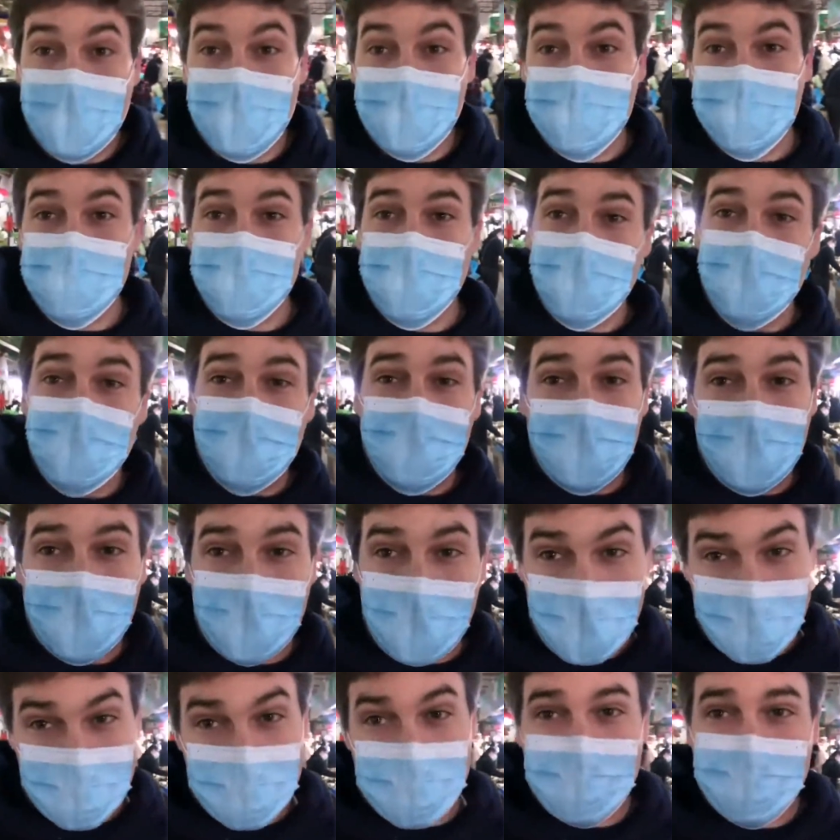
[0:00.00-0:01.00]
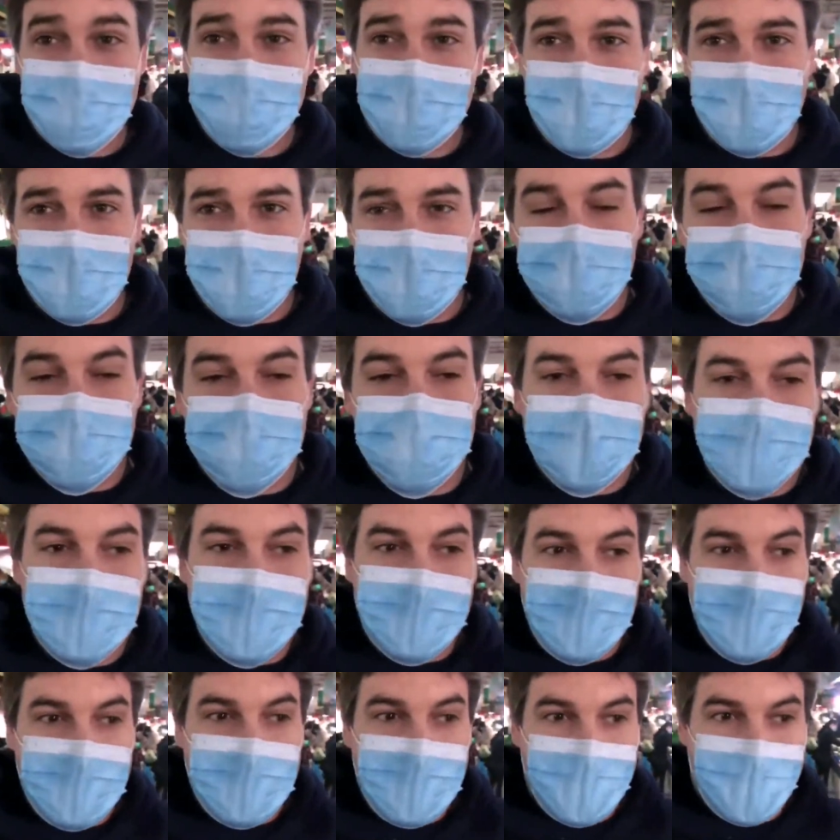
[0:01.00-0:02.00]
so hygiene standards.
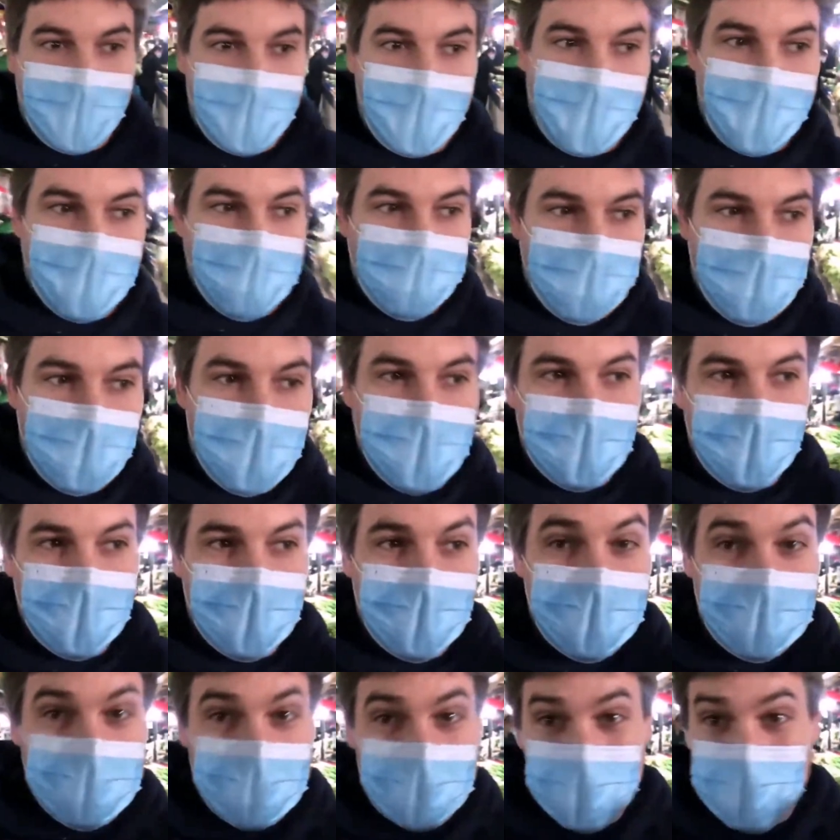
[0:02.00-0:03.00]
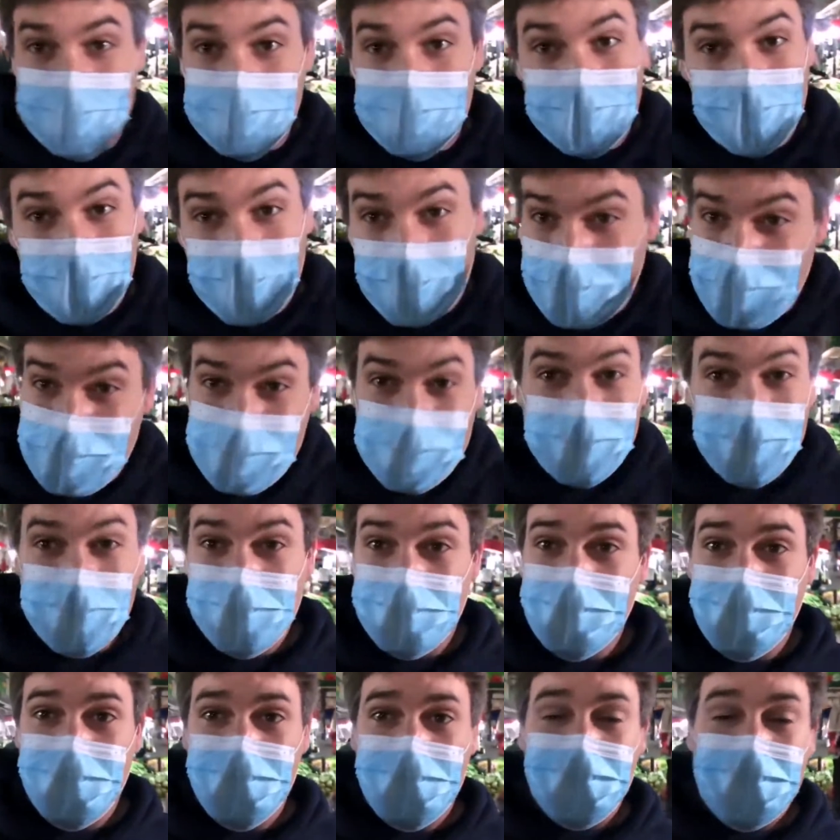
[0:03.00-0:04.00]
This is honestly going
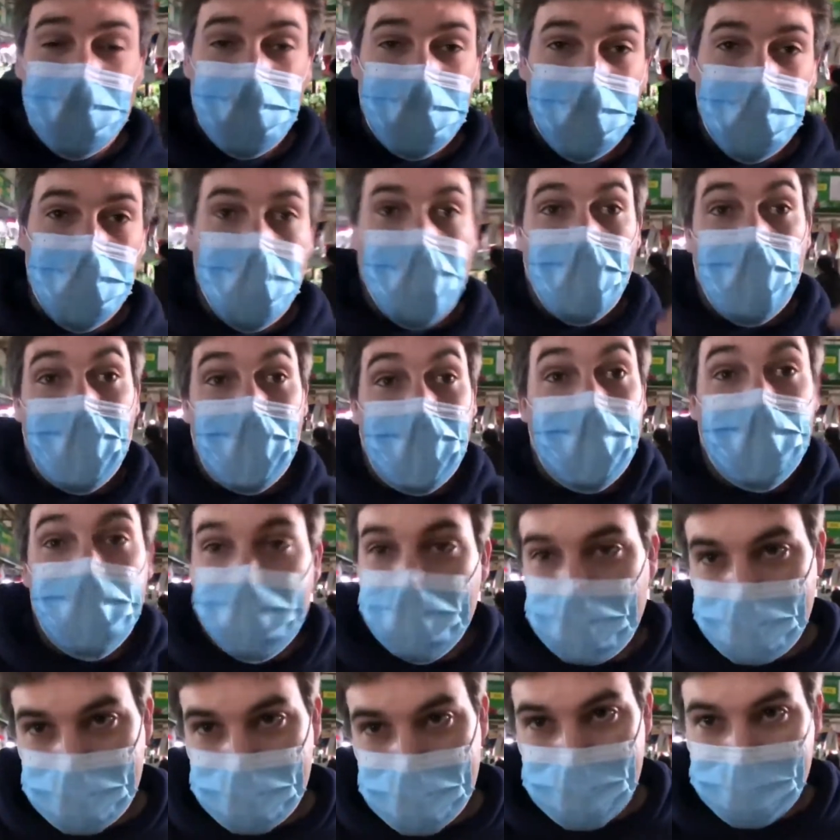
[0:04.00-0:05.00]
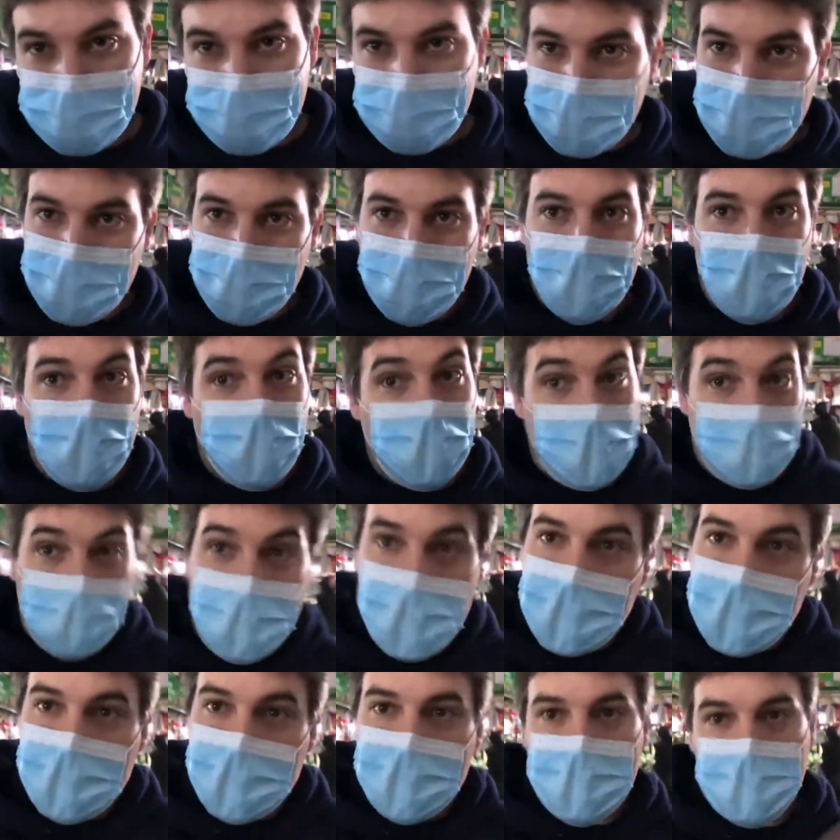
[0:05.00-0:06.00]
to vary wildly from wet
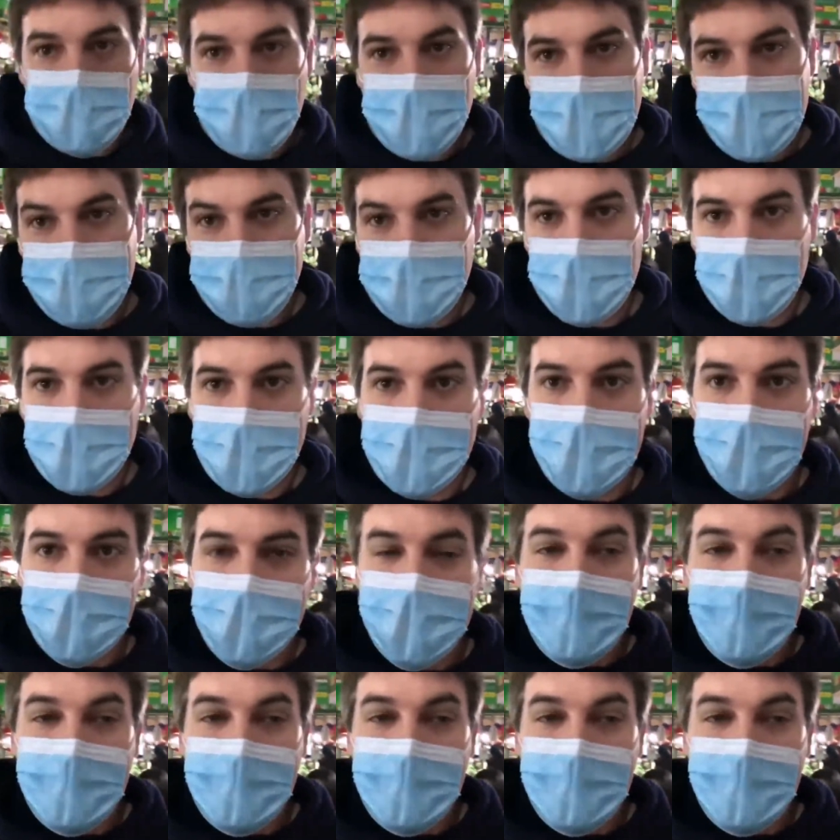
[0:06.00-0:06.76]
market to wet market.